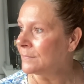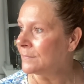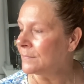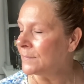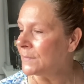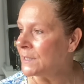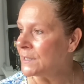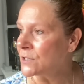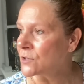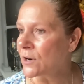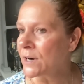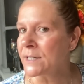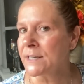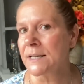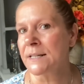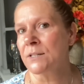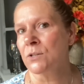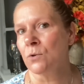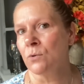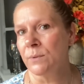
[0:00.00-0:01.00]
His
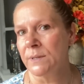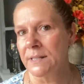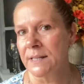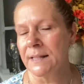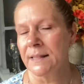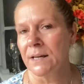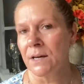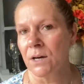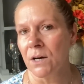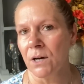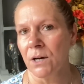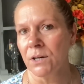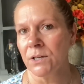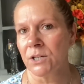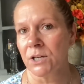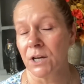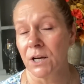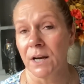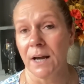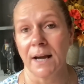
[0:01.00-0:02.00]
granddad's always in the
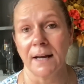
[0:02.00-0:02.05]
garden,